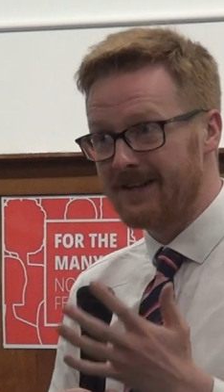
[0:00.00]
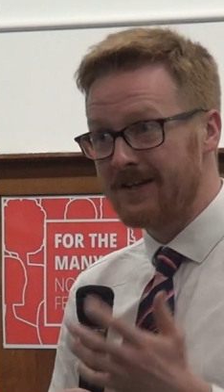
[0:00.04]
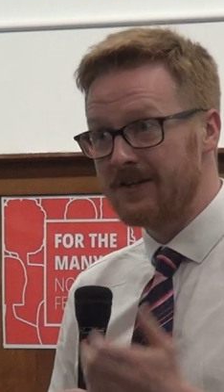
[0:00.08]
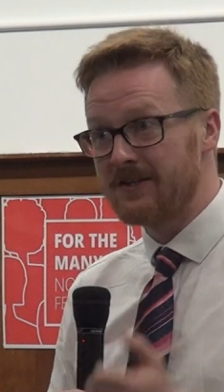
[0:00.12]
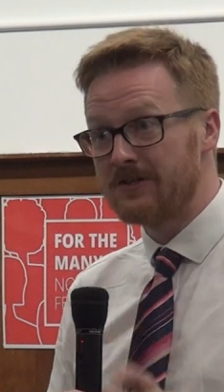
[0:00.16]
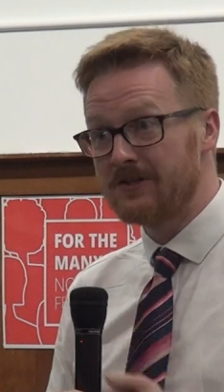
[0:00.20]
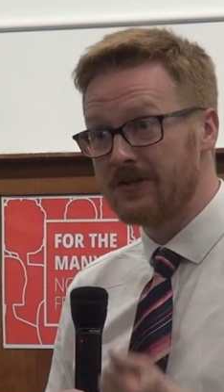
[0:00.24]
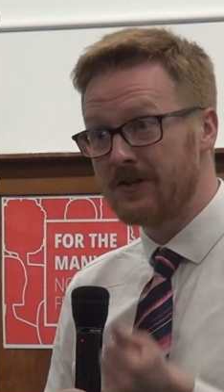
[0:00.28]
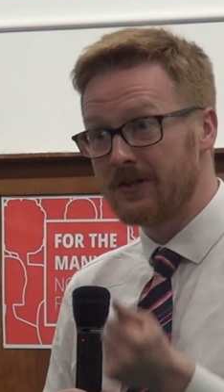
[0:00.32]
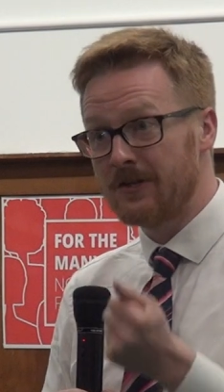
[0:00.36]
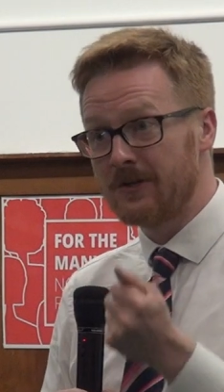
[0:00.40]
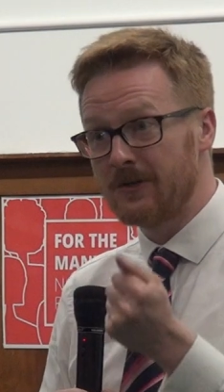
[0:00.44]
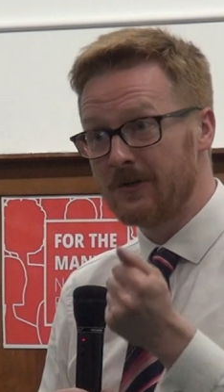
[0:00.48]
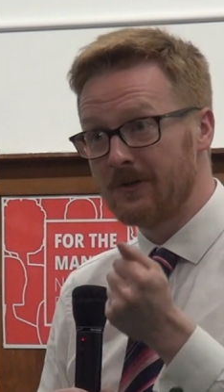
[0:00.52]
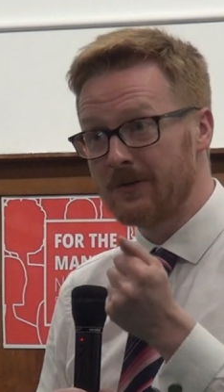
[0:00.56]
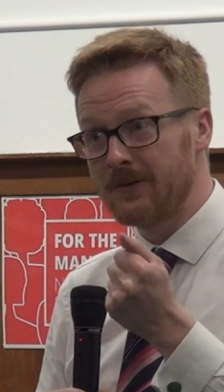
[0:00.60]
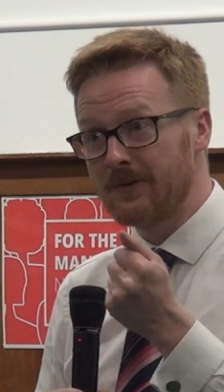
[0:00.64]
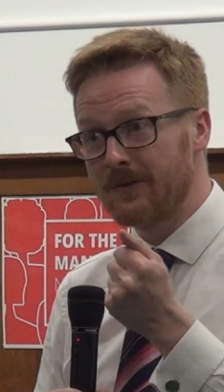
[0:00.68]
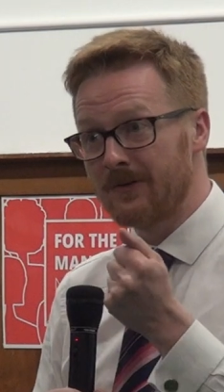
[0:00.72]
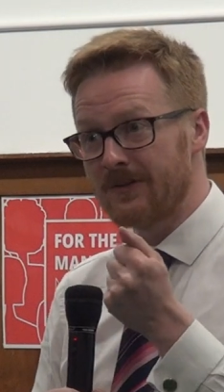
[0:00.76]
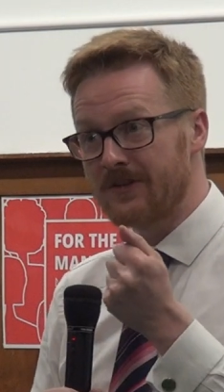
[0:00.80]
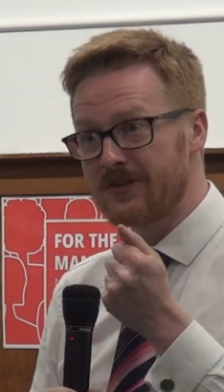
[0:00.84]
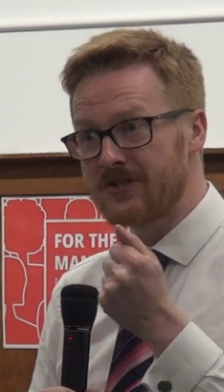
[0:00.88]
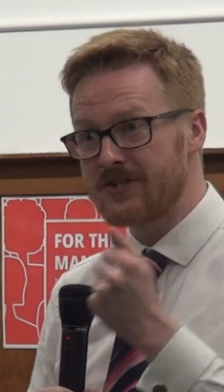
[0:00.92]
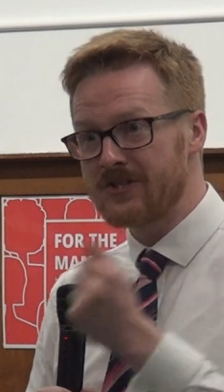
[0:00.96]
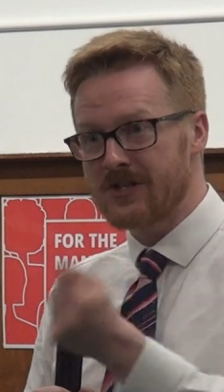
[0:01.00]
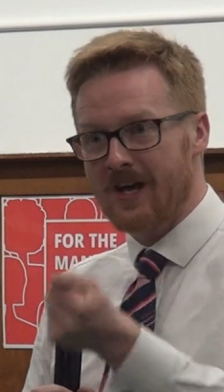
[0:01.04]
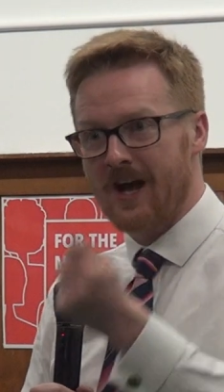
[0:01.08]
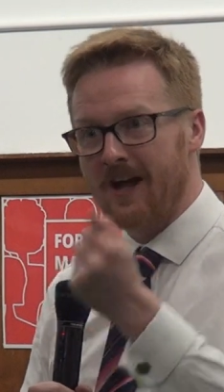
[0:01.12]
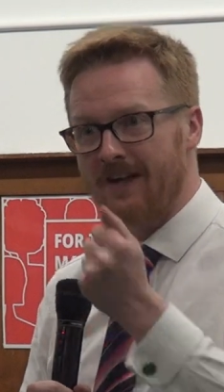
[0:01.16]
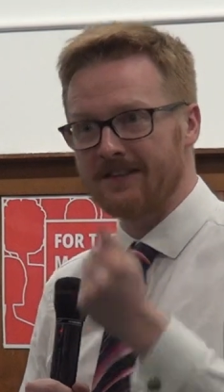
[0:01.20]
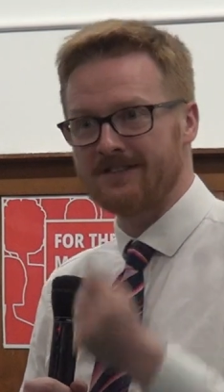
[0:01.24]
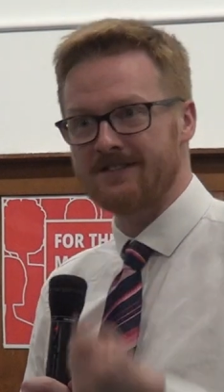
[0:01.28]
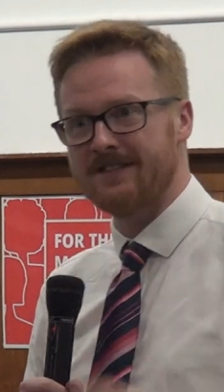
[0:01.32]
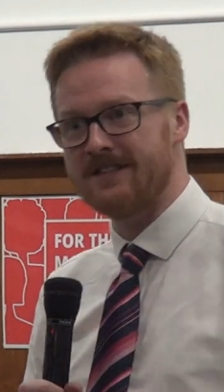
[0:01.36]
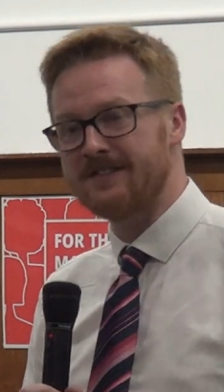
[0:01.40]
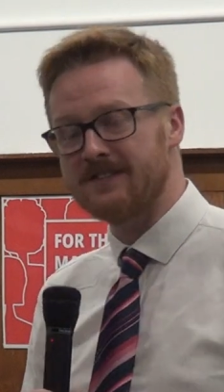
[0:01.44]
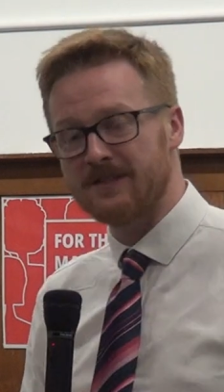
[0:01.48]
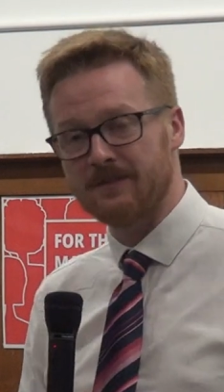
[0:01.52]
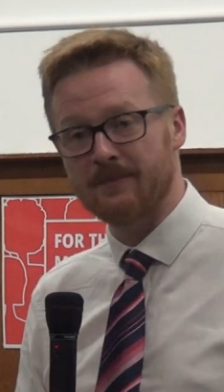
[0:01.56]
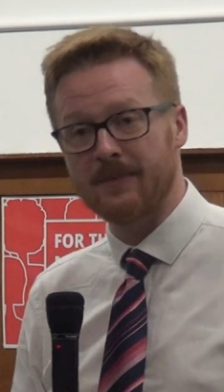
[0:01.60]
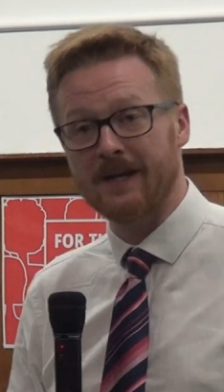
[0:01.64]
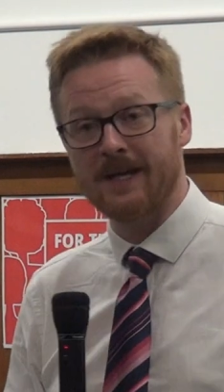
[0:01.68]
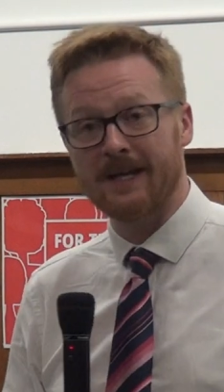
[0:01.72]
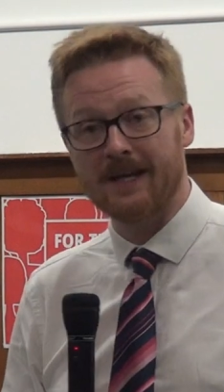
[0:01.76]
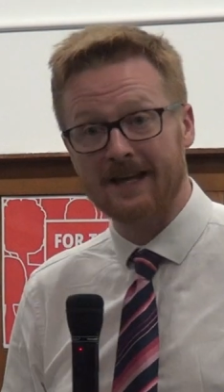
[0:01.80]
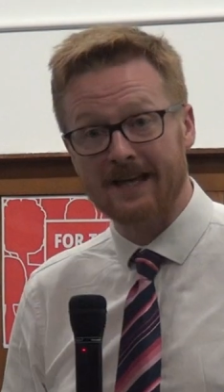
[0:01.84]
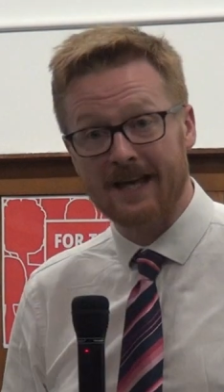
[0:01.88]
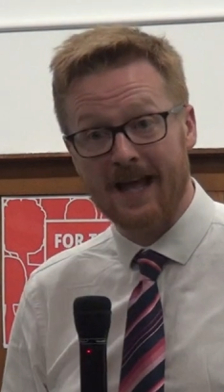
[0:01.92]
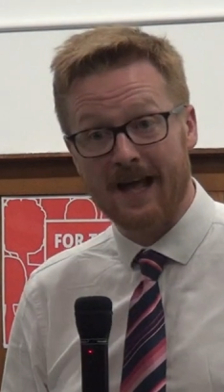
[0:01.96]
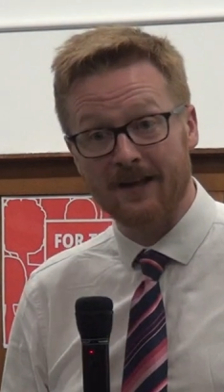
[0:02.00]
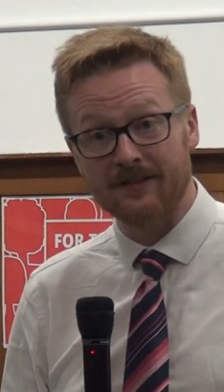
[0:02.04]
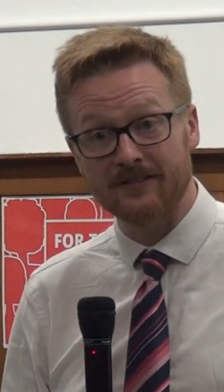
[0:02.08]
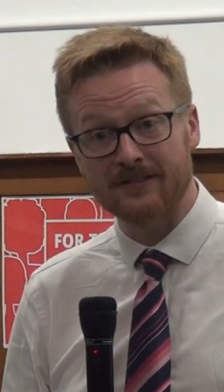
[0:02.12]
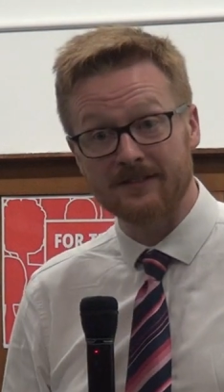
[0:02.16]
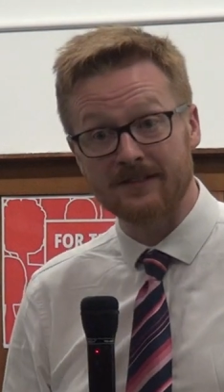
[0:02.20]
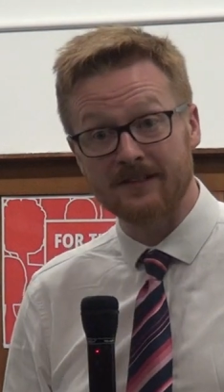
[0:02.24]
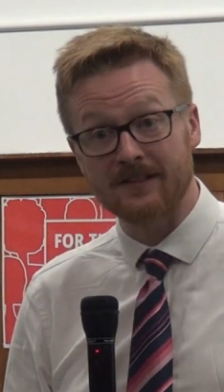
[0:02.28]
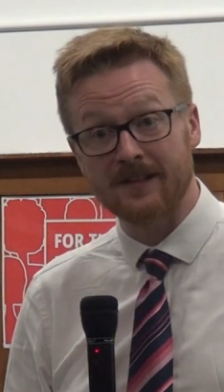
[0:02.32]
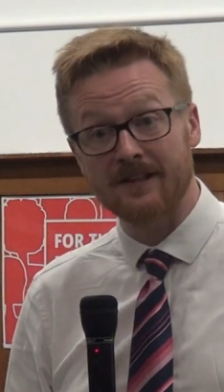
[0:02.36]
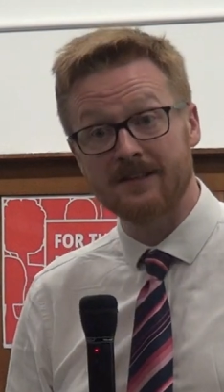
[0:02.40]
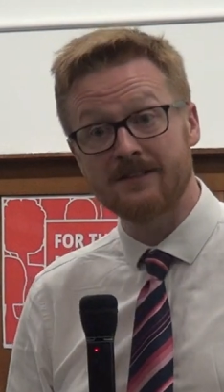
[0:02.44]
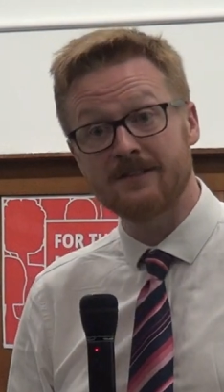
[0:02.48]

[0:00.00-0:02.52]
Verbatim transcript: to the chances of being a councillor,